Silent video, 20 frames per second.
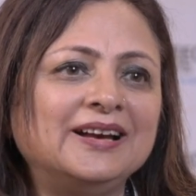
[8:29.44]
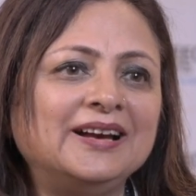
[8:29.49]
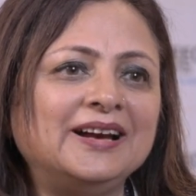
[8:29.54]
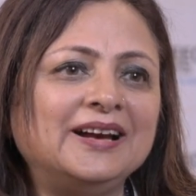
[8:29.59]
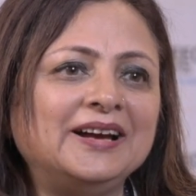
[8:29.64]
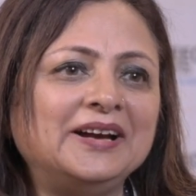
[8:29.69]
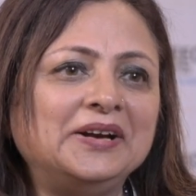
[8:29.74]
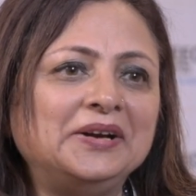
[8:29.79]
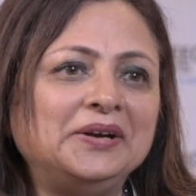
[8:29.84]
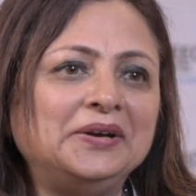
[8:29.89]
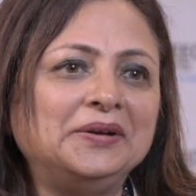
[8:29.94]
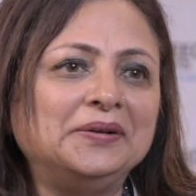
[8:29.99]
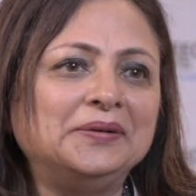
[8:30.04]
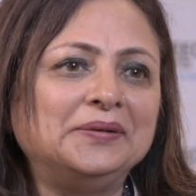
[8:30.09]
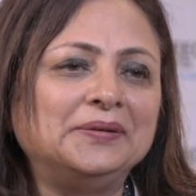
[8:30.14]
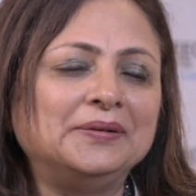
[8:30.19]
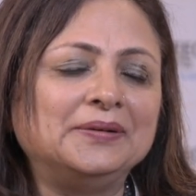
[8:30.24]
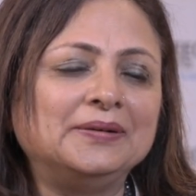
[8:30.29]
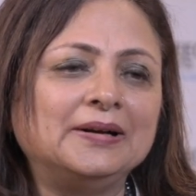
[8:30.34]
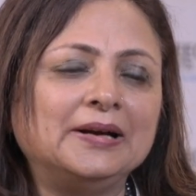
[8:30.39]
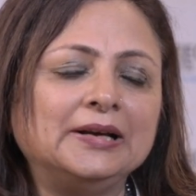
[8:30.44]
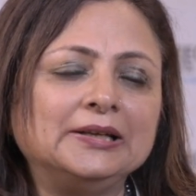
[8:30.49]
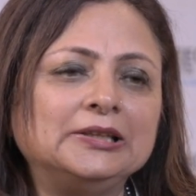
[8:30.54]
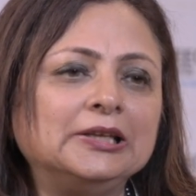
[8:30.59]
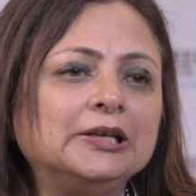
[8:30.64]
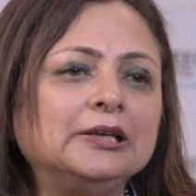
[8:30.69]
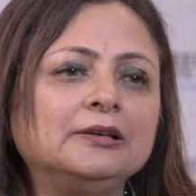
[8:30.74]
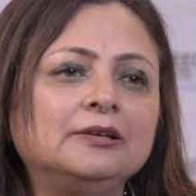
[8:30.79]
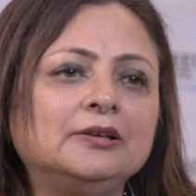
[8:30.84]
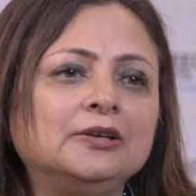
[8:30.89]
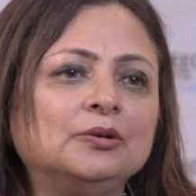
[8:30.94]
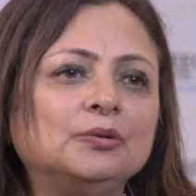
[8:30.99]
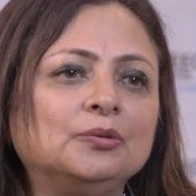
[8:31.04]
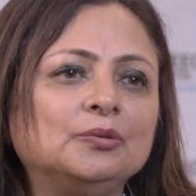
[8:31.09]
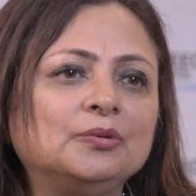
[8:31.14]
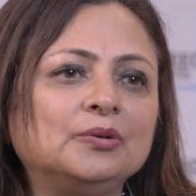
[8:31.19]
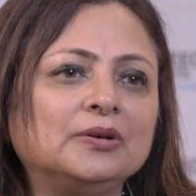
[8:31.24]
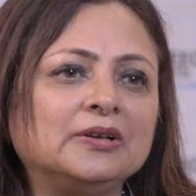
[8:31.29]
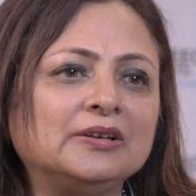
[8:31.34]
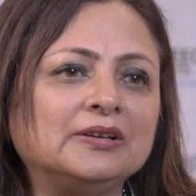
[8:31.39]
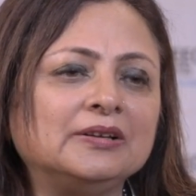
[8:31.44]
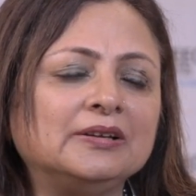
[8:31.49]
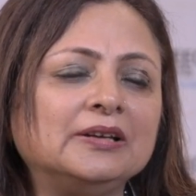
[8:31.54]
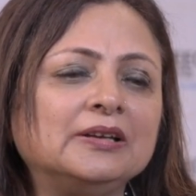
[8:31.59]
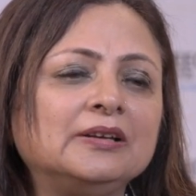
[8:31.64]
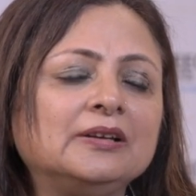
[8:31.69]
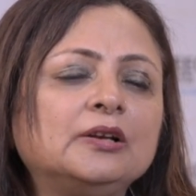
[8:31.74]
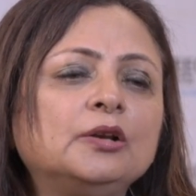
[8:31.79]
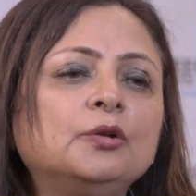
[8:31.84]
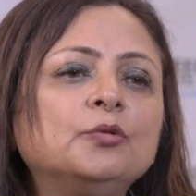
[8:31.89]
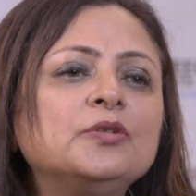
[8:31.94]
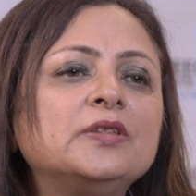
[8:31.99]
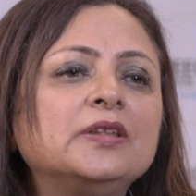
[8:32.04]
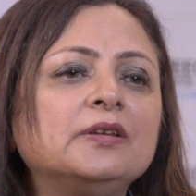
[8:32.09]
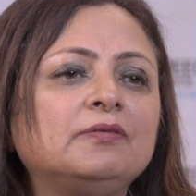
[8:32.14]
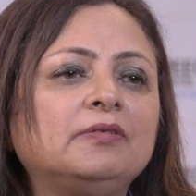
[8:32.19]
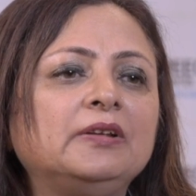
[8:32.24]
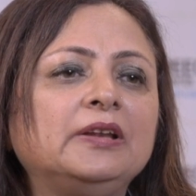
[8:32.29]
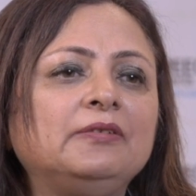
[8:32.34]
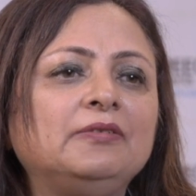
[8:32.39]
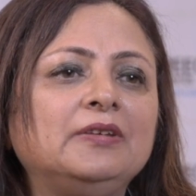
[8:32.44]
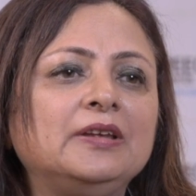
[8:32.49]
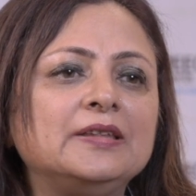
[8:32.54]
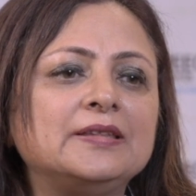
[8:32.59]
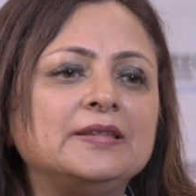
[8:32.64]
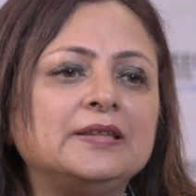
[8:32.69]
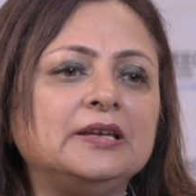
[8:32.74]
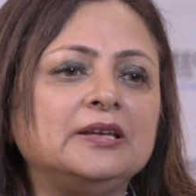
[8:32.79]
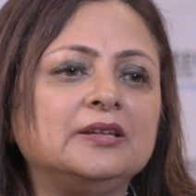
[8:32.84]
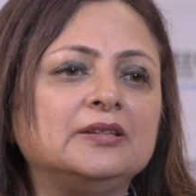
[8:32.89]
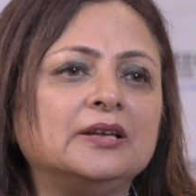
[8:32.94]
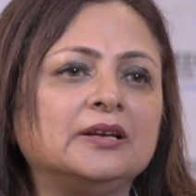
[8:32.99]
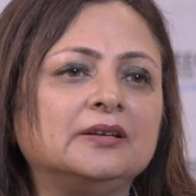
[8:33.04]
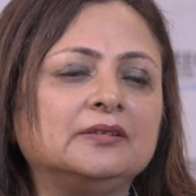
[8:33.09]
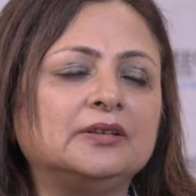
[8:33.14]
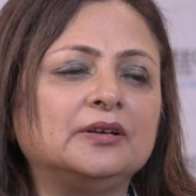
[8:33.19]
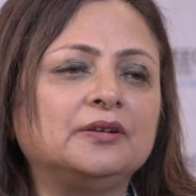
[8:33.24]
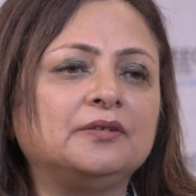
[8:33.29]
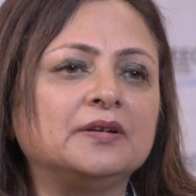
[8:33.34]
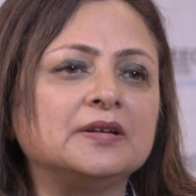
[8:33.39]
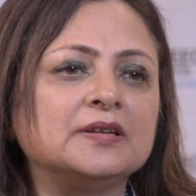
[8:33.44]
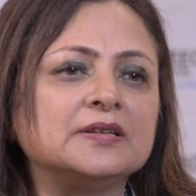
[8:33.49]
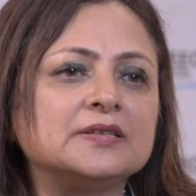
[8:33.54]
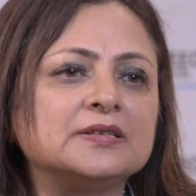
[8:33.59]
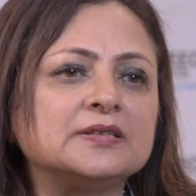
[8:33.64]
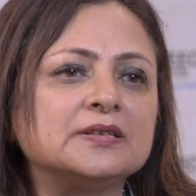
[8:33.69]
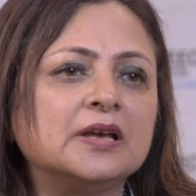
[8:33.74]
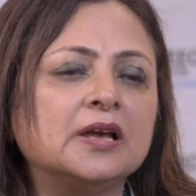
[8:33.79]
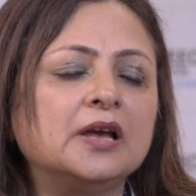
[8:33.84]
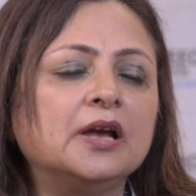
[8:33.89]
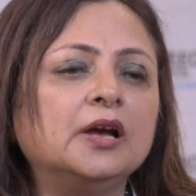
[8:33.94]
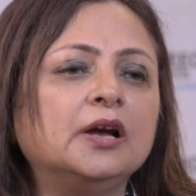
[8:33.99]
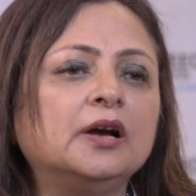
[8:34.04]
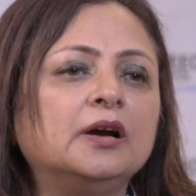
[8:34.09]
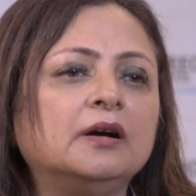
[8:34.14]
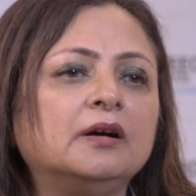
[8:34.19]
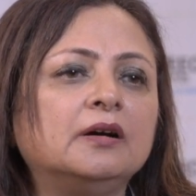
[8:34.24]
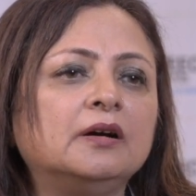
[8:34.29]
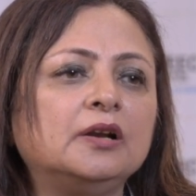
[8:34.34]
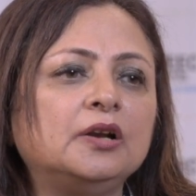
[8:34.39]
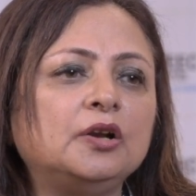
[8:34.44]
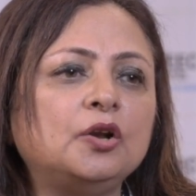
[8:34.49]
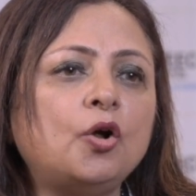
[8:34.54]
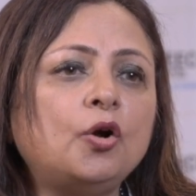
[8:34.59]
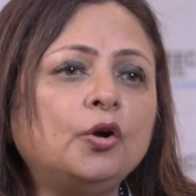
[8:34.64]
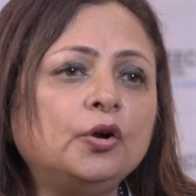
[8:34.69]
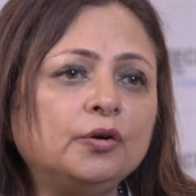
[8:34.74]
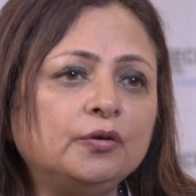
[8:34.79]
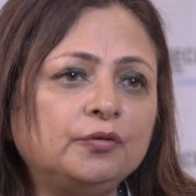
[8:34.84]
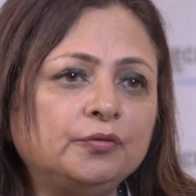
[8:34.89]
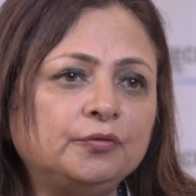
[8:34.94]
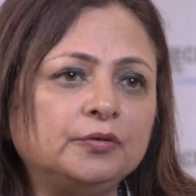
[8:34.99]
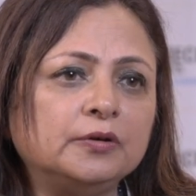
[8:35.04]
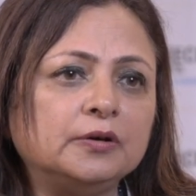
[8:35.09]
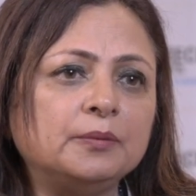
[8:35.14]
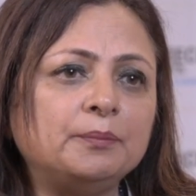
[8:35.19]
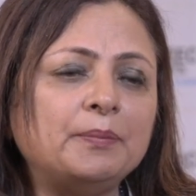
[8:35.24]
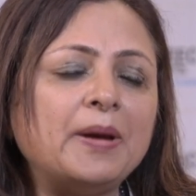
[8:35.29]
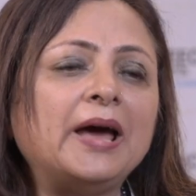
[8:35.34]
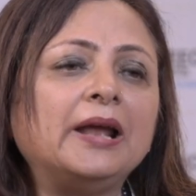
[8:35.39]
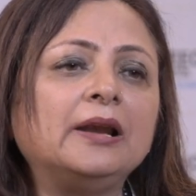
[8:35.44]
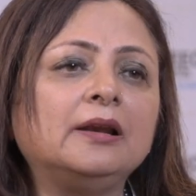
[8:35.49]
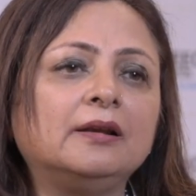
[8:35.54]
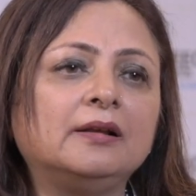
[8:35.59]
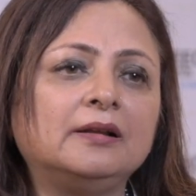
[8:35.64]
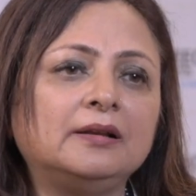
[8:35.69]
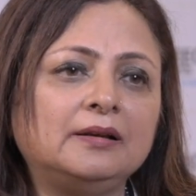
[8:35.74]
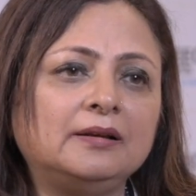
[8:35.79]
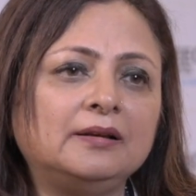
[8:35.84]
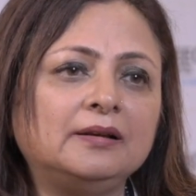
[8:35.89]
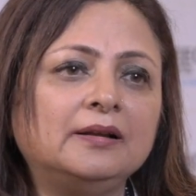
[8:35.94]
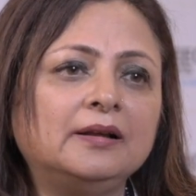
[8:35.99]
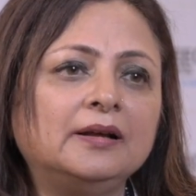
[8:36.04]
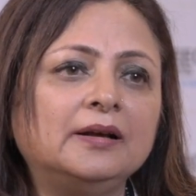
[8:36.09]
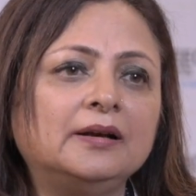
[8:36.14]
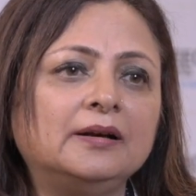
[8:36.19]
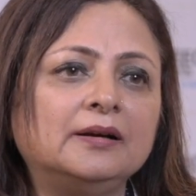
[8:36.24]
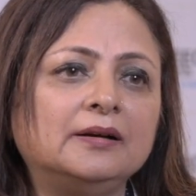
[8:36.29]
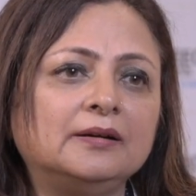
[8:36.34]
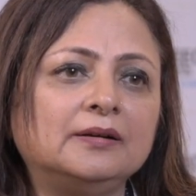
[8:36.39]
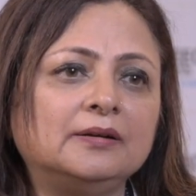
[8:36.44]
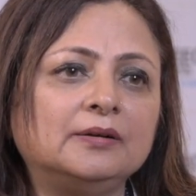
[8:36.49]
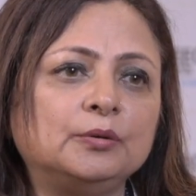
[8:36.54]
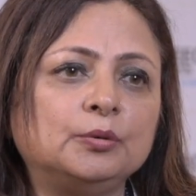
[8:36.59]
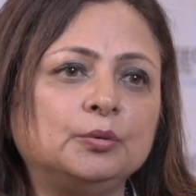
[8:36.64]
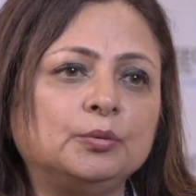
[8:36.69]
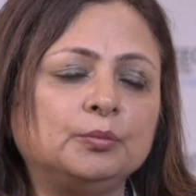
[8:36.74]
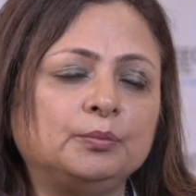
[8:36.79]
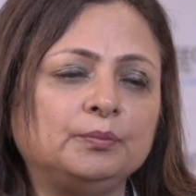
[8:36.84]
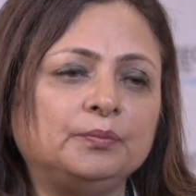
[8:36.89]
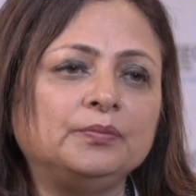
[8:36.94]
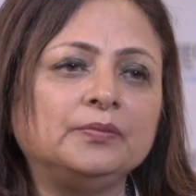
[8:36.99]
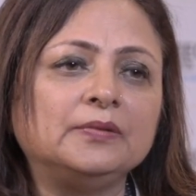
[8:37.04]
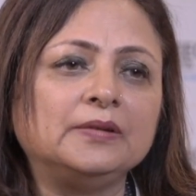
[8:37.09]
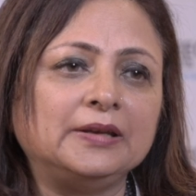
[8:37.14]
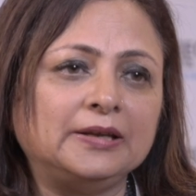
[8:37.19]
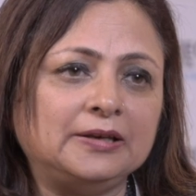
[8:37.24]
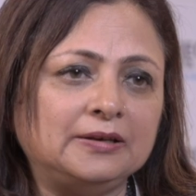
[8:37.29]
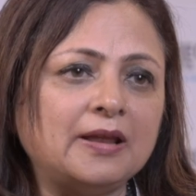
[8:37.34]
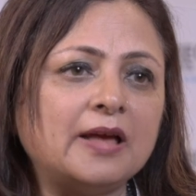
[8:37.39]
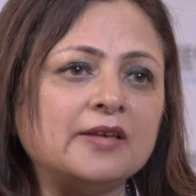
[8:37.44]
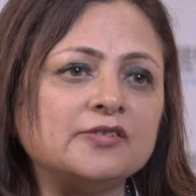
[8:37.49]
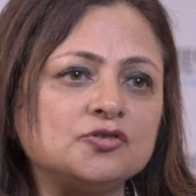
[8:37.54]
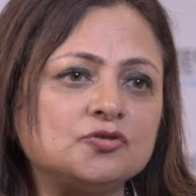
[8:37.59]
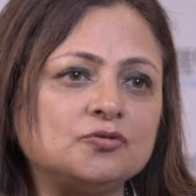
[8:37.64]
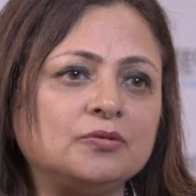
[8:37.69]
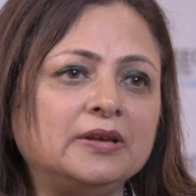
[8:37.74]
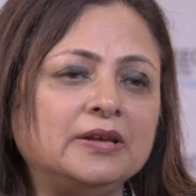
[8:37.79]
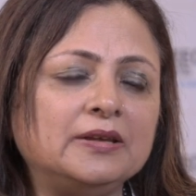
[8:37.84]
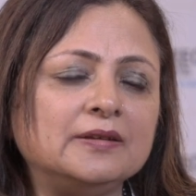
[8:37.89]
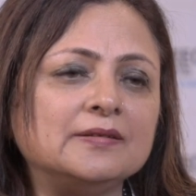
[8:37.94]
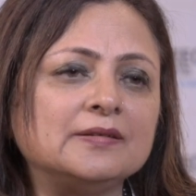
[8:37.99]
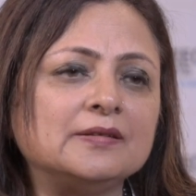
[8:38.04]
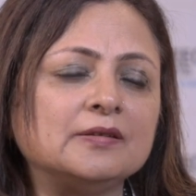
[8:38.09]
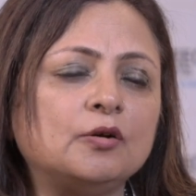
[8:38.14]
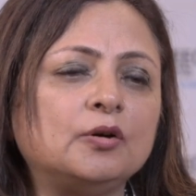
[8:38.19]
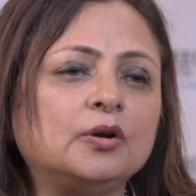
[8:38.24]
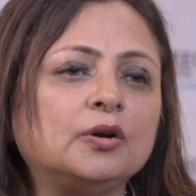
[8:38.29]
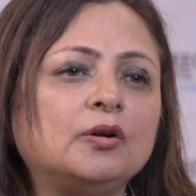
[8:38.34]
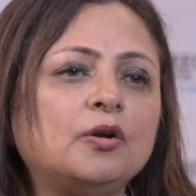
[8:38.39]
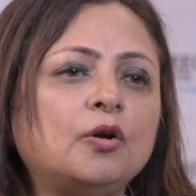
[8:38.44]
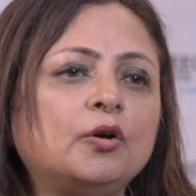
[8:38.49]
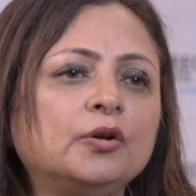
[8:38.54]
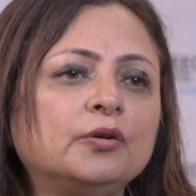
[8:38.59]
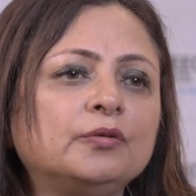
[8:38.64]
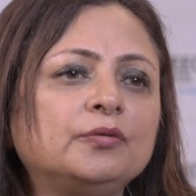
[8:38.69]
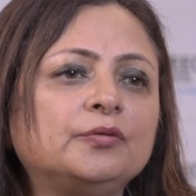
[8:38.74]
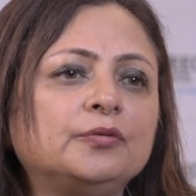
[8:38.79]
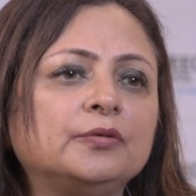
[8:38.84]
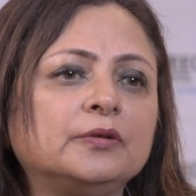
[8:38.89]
And I think inclusively we see that there is a lot of parallel industries, or a lot of